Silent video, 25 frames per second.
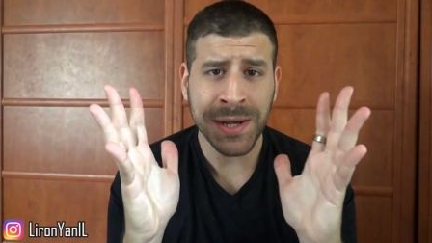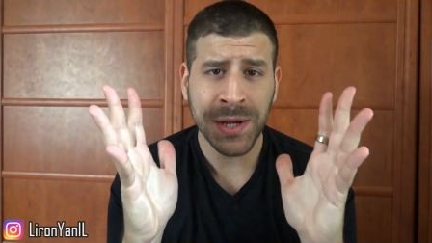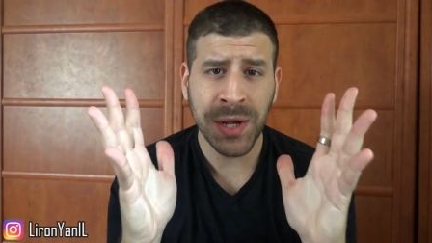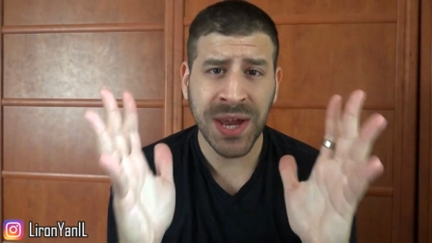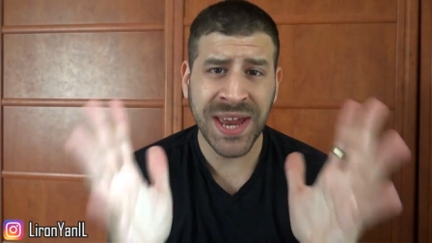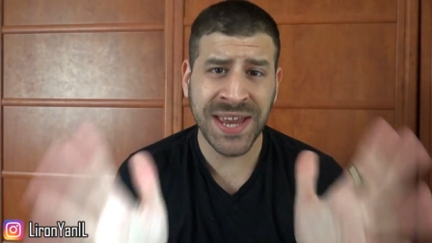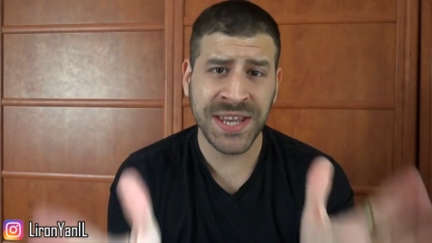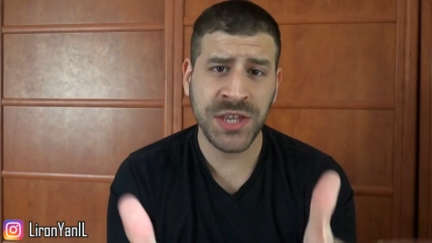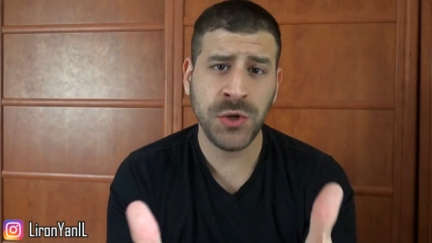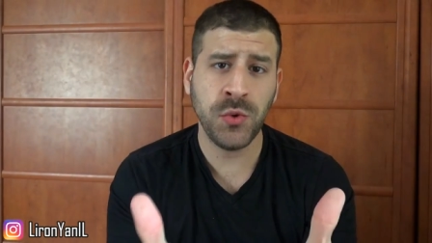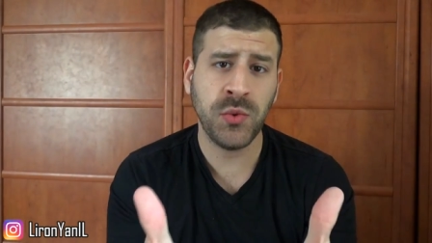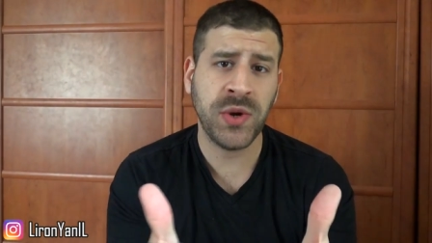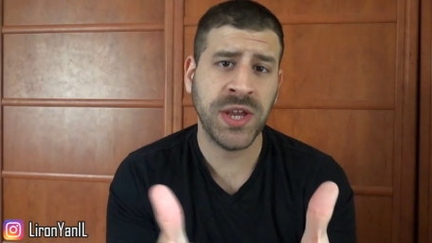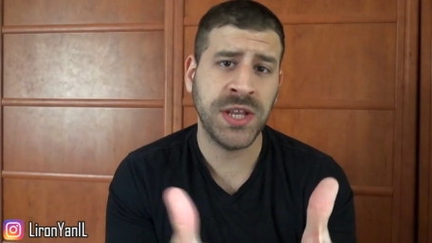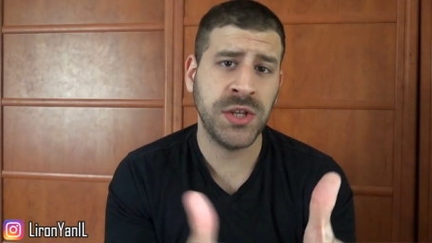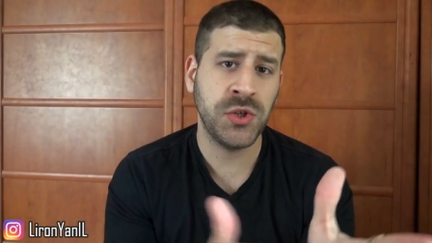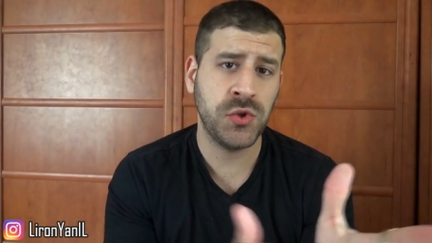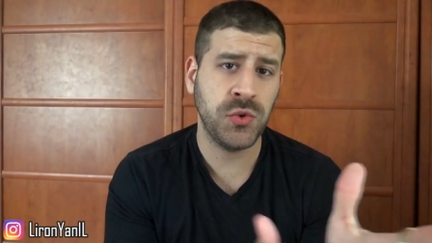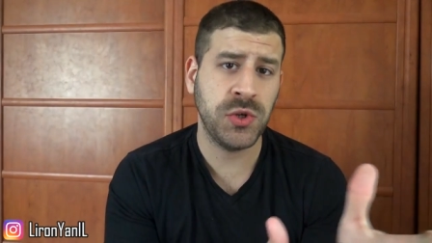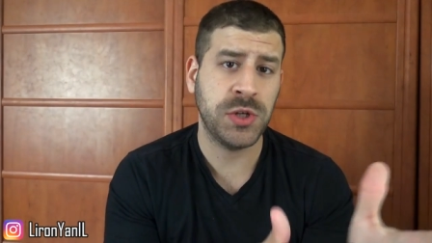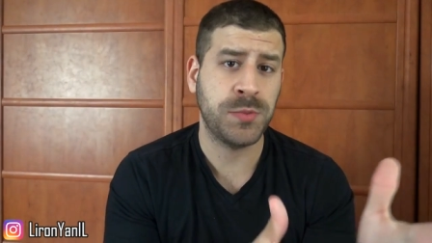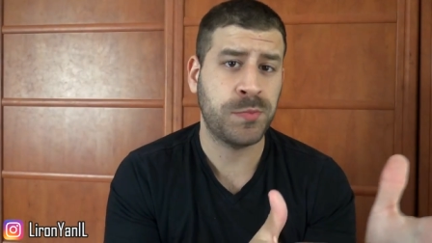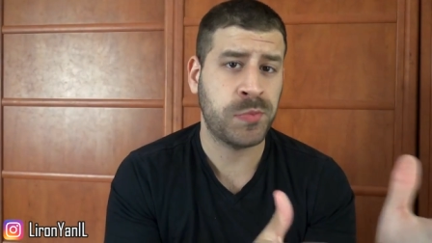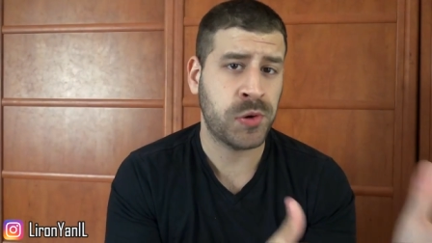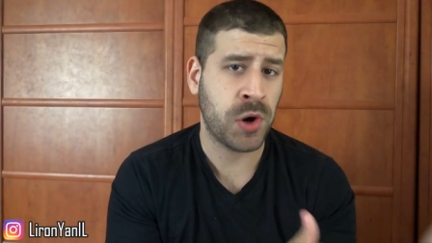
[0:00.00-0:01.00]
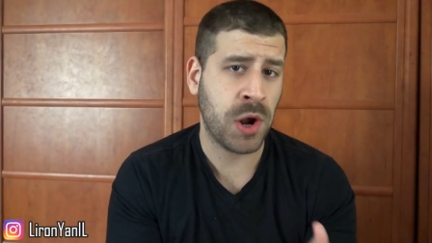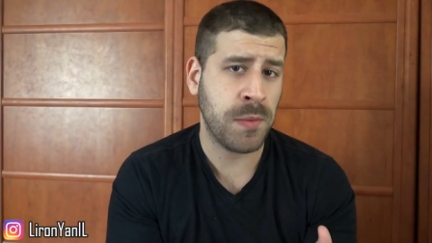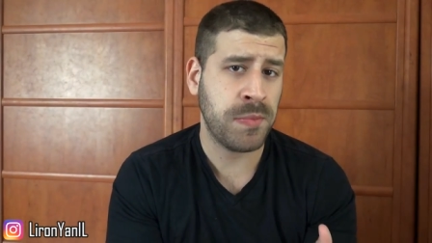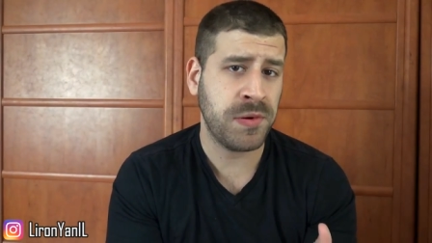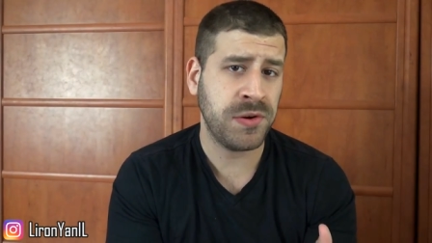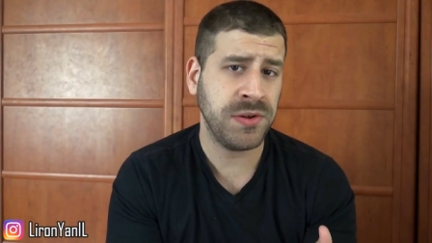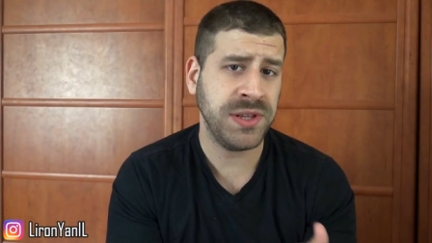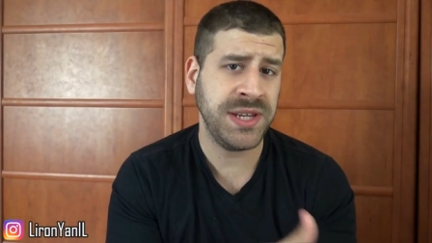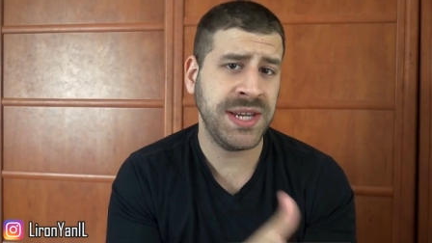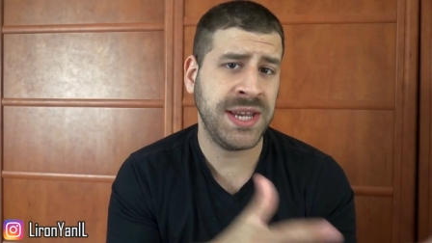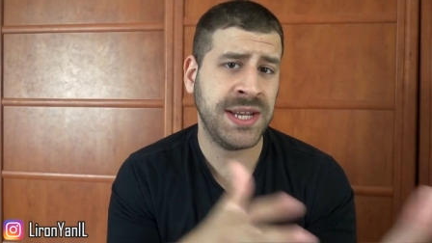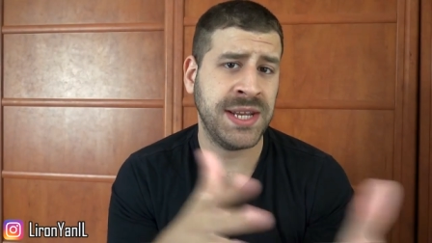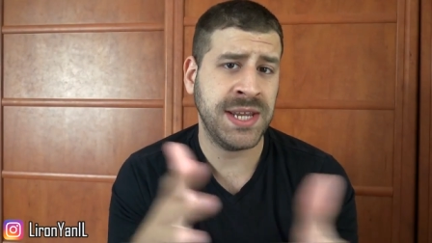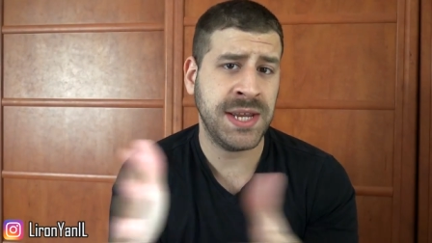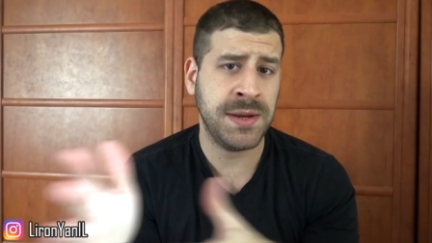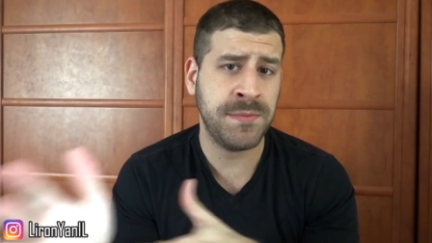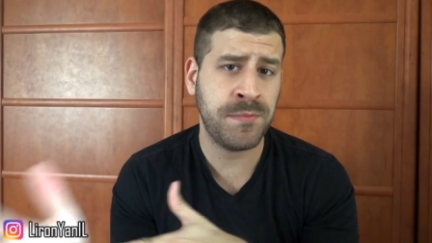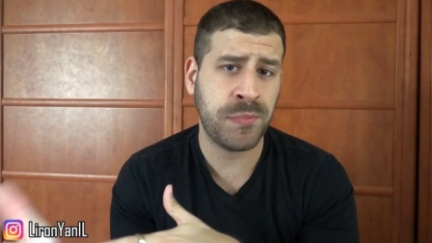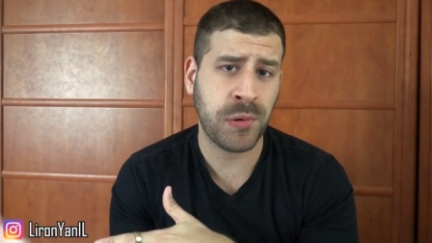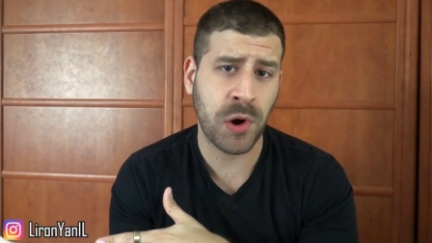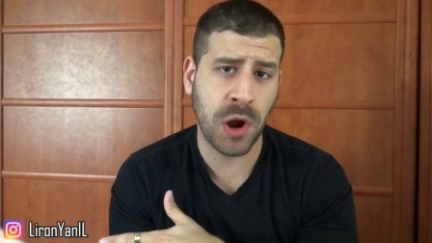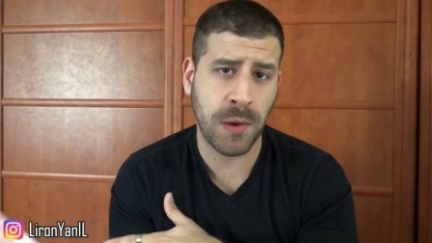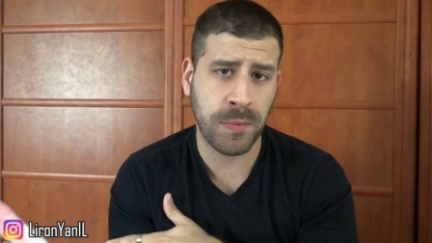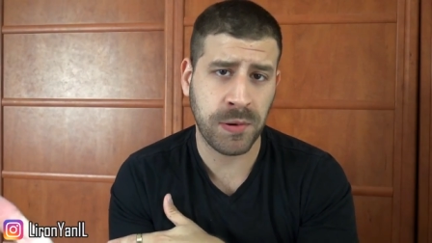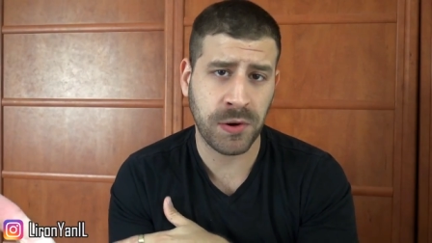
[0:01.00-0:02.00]
And you can do it properly and
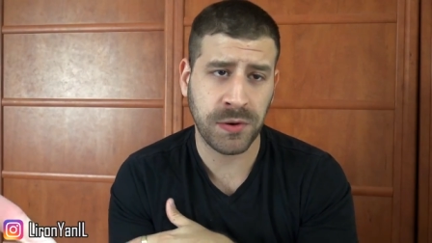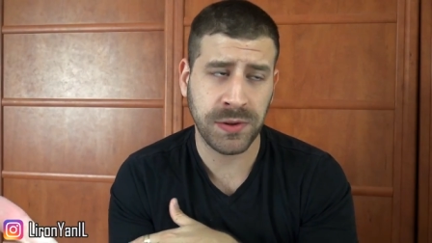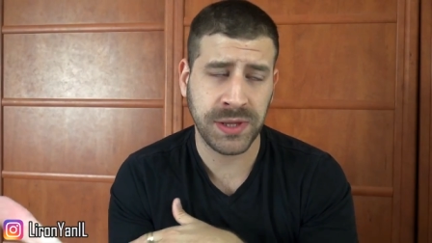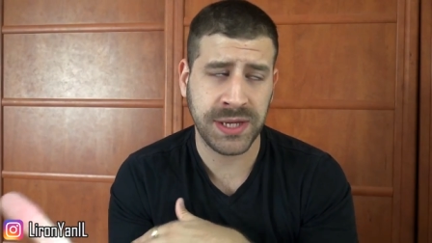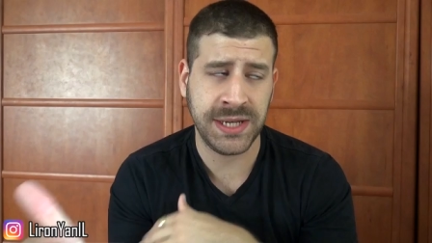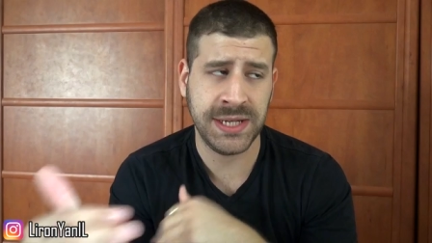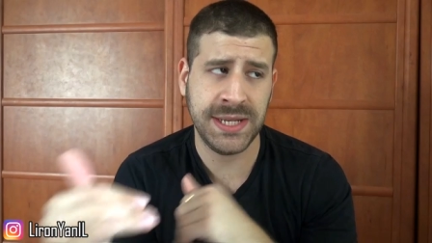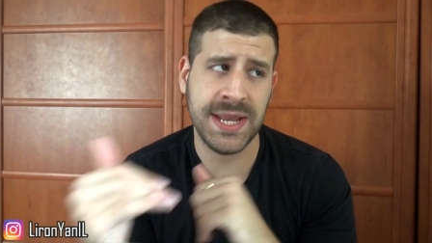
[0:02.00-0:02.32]
improperly.